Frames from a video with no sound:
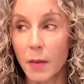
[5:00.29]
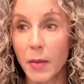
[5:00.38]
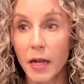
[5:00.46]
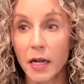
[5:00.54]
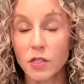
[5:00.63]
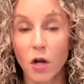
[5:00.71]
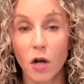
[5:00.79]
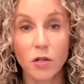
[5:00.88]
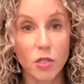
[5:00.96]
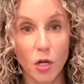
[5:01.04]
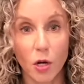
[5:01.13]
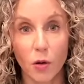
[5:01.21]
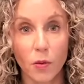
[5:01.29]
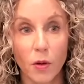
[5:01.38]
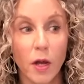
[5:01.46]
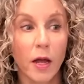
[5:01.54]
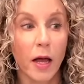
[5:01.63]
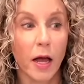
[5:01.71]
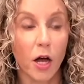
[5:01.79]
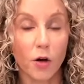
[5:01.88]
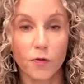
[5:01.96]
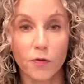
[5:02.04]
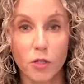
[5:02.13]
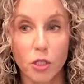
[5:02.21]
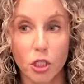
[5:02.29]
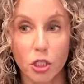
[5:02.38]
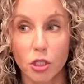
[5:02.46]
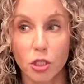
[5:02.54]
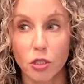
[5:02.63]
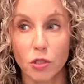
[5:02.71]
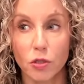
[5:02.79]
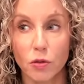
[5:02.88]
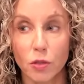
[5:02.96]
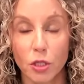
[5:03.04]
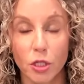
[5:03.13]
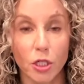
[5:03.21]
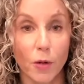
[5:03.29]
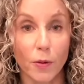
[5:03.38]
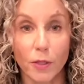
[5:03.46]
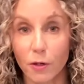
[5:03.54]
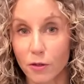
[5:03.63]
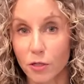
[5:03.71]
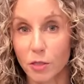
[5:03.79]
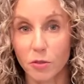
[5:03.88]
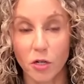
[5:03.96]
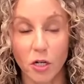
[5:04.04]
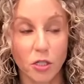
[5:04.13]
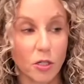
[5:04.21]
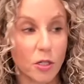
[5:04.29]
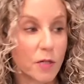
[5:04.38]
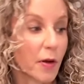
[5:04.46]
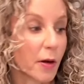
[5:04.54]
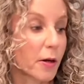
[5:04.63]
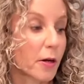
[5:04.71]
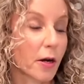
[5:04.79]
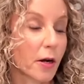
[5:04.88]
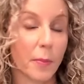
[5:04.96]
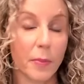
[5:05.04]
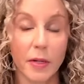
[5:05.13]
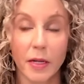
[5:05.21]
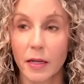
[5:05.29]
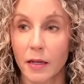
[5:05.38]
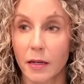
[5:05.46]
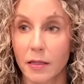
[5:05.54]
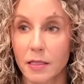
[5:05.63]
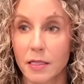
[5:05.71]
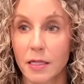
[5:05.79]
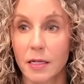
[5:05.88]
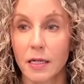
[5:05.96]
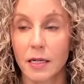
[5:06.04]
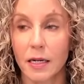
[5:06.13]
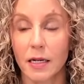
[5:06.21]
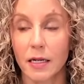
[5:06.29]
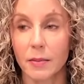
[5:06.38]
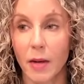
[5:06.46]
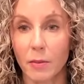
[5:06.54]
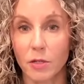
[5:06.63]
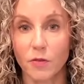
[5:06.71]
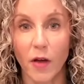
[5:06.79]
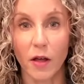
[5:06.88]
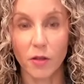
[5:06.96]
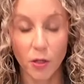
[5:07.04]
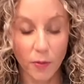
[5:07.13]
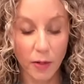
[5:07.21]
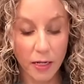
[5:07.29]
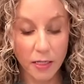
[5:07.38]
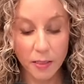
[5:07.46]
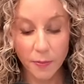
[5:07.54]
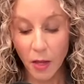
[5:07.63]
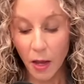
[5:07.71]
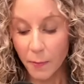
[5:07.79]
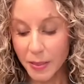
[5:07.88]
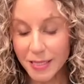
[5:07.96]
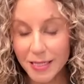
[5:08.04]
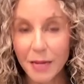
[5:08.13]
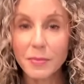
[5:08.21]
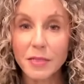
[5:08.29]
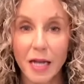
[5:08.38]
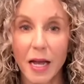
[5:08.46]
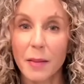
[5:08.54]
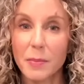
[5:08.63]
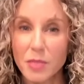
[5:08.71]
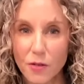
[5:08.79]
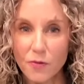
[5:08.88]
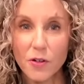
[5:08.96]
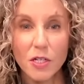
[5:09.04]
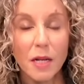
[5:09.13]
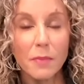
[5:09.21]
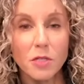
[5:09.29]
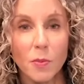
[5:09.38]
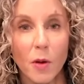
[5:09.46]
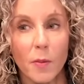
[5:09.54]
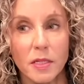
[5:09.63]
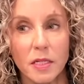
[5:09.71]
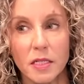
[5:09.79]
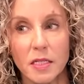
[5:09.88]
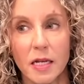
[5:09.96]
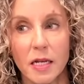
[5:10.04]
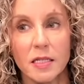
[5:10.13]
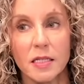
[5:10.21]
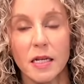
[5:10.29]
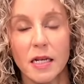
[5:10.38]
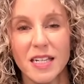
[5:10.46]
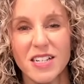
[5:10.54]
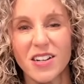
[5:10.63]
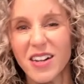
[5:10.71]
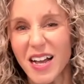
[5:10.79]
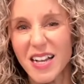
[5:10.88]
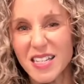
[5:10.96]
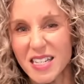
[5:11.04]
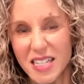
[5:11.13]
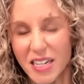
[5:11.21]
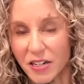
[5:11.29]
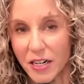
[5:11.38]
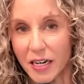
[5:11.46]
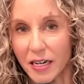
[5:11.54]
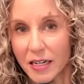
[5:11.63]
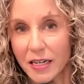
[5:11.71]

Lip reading: And it's also helpful to know what the ownership structure is of your company and how much value it is. But sometimes for some small businesses, it's not necessary.